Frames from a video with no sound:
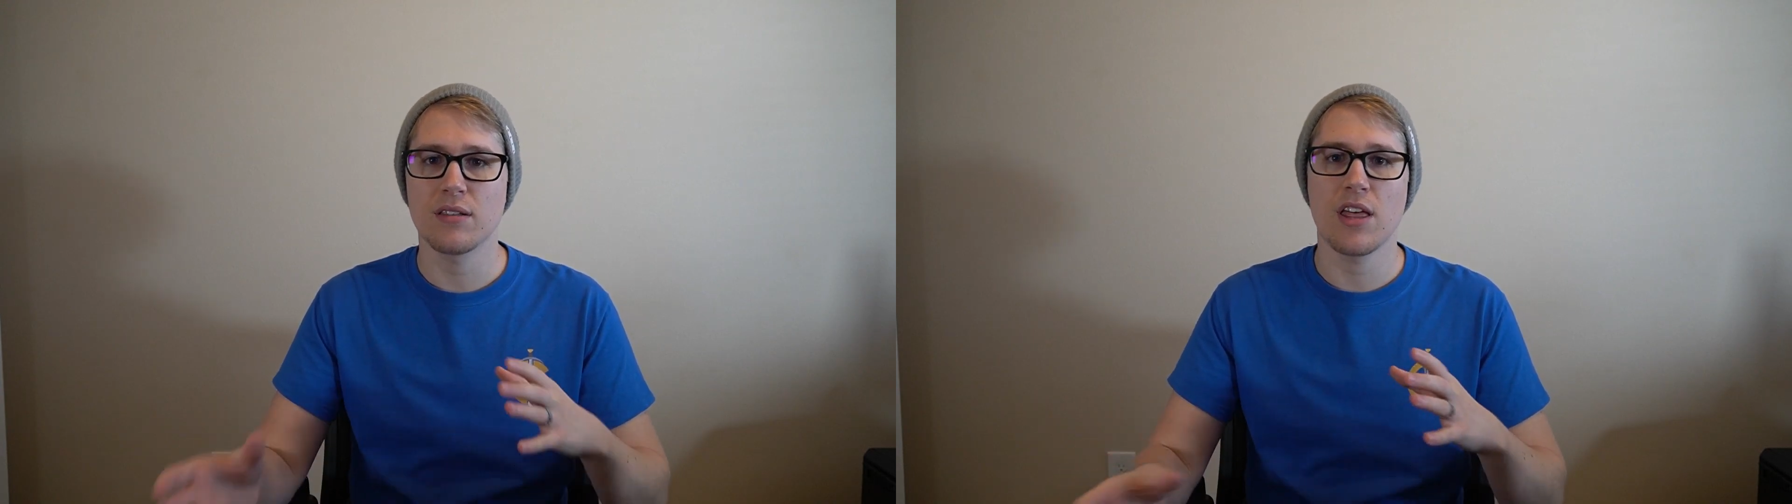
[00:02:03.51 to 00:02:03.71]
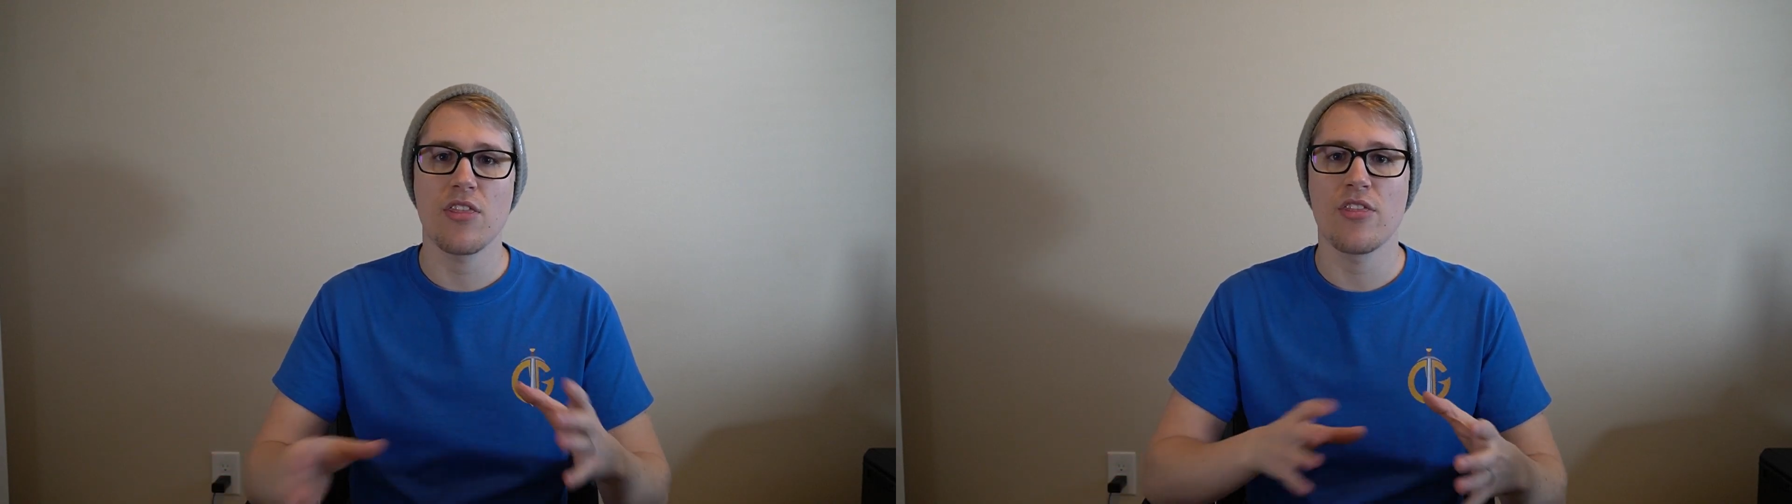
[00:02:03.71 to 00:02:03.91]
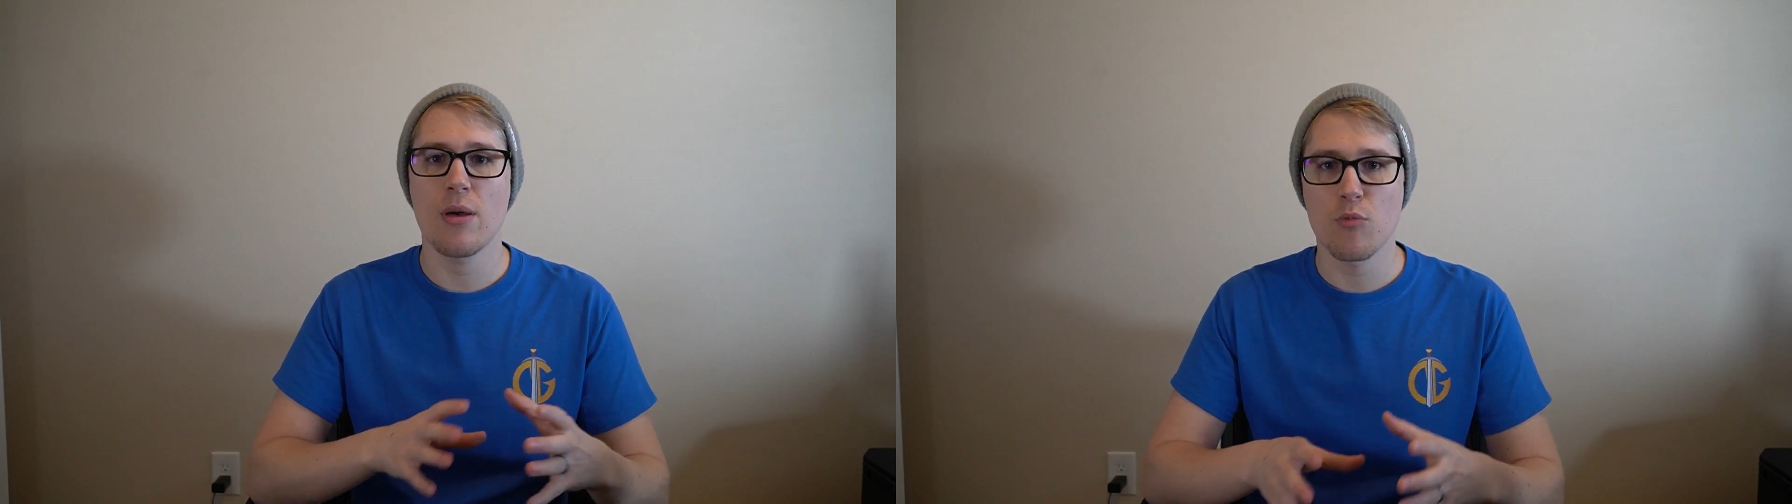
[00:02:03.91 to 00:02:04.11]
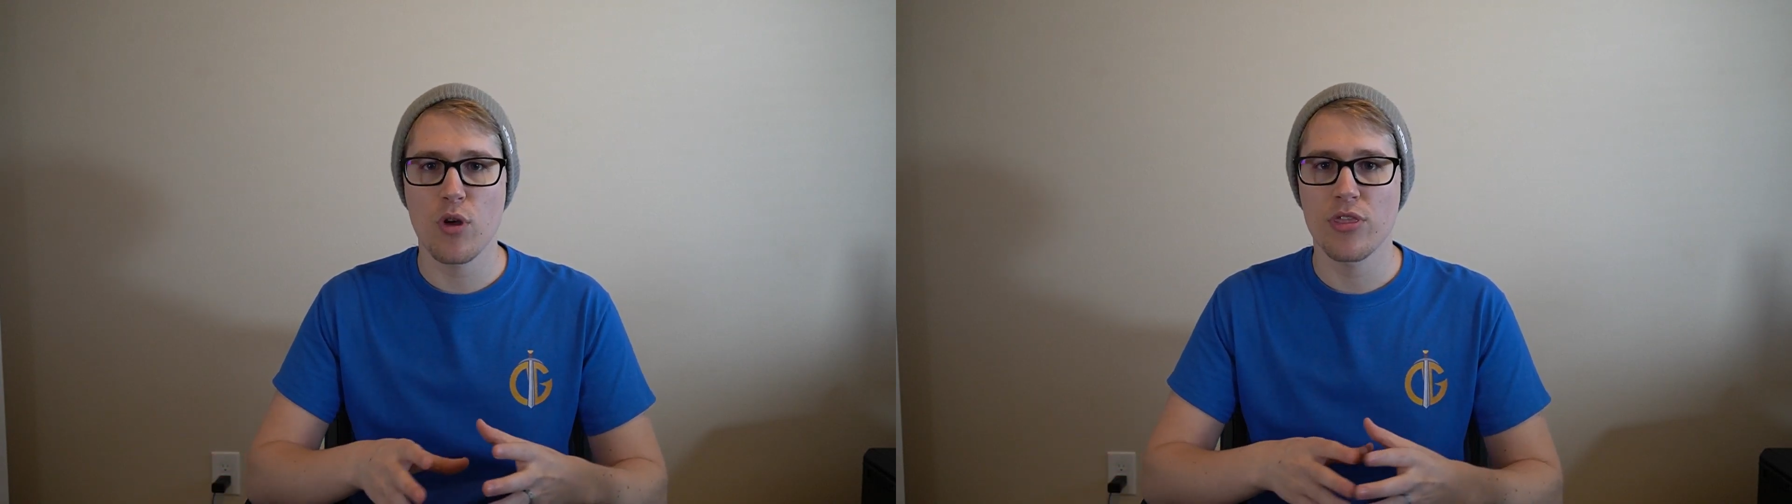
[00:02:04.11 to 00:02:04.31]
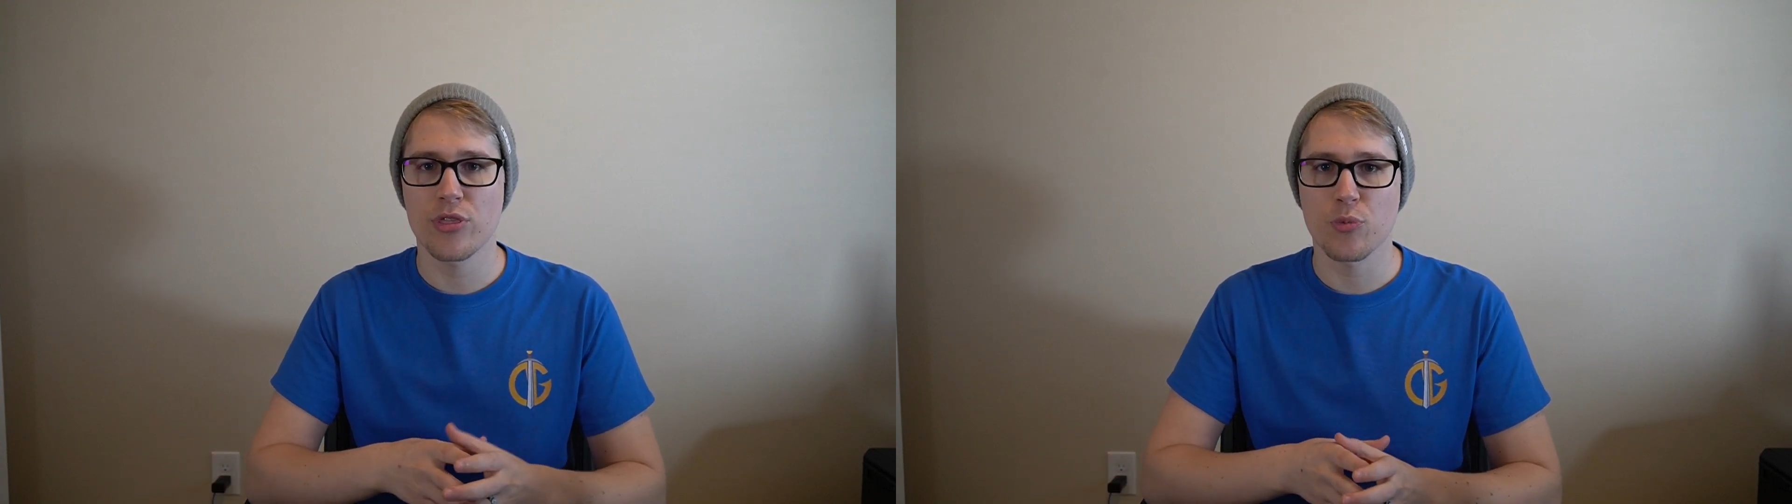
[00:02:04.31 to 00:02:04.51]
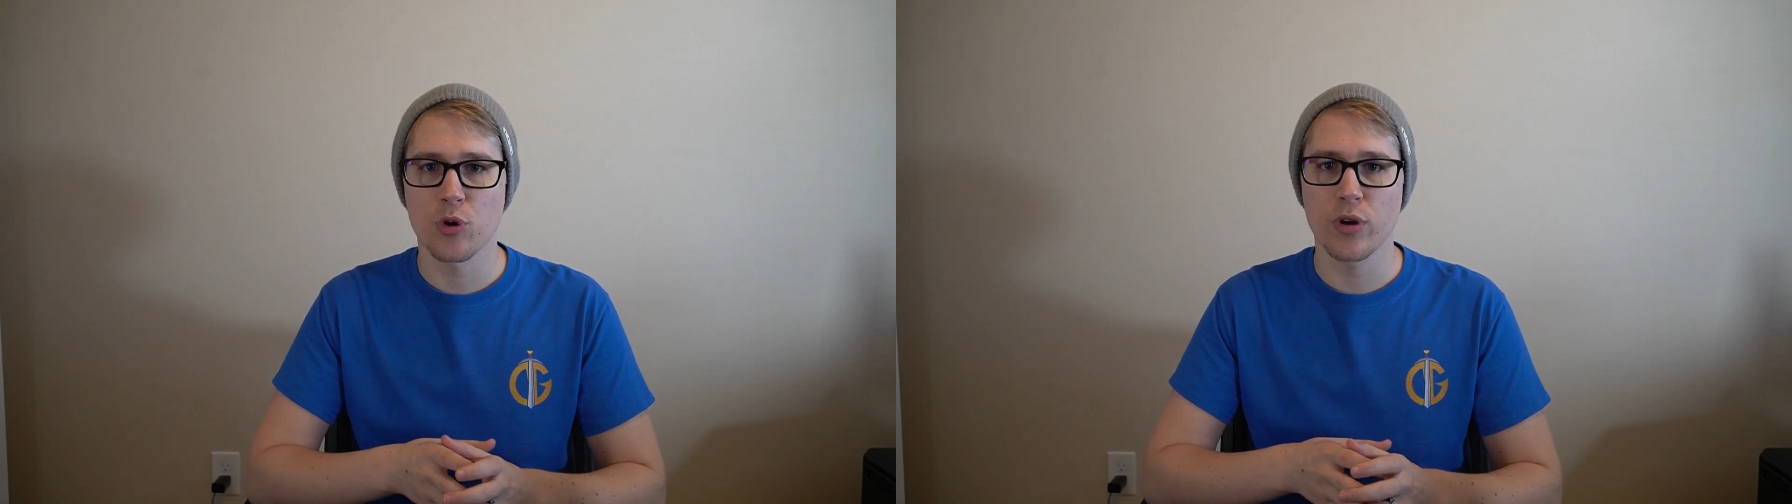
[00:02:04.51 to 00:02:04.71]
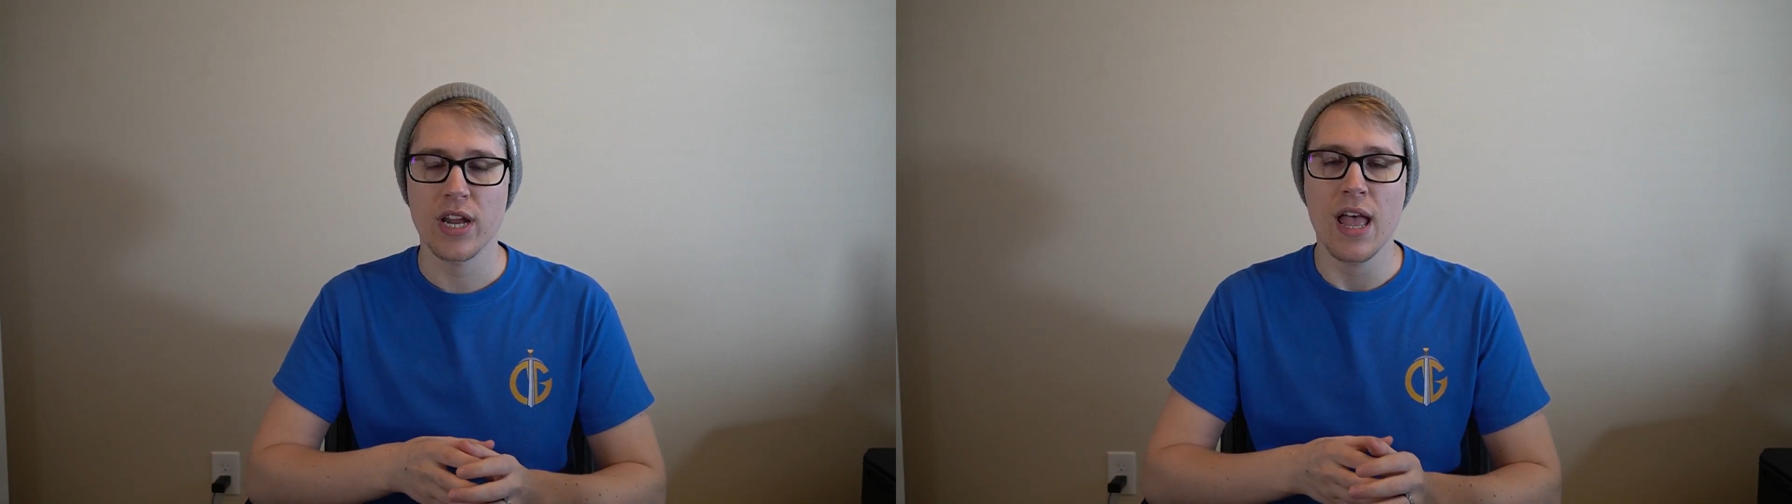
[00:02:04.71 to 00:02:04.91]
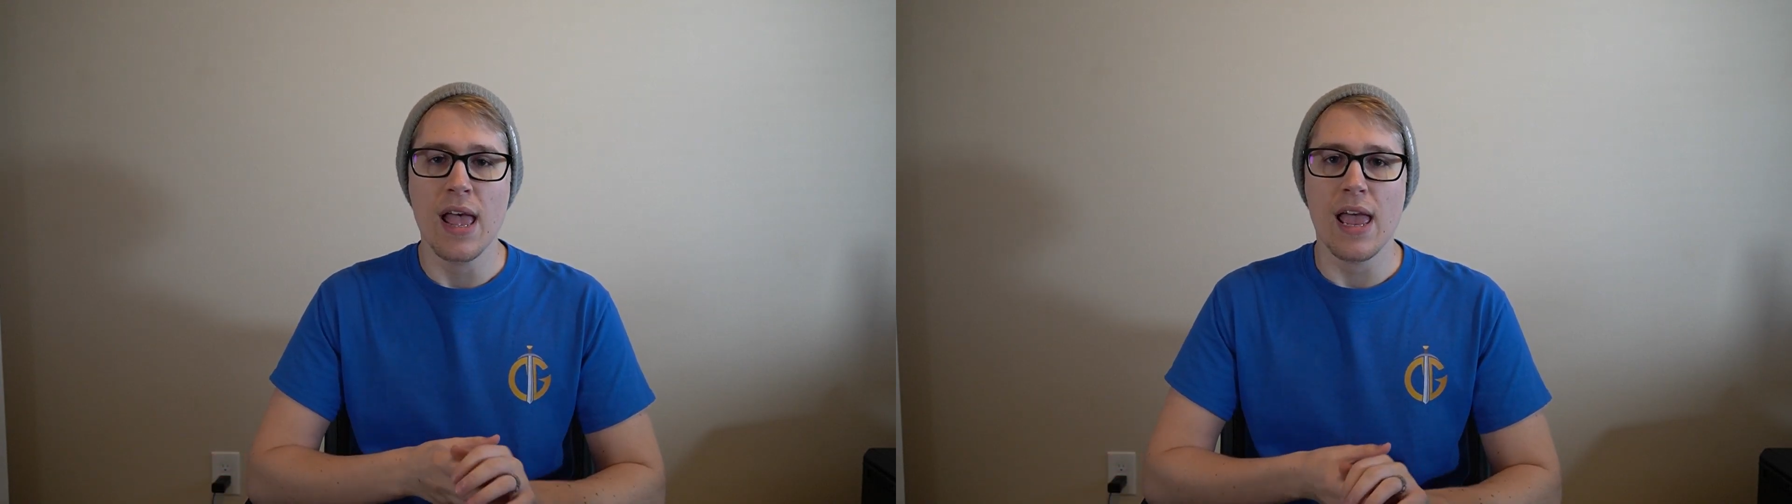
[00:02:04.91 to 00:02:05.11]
let them run through it,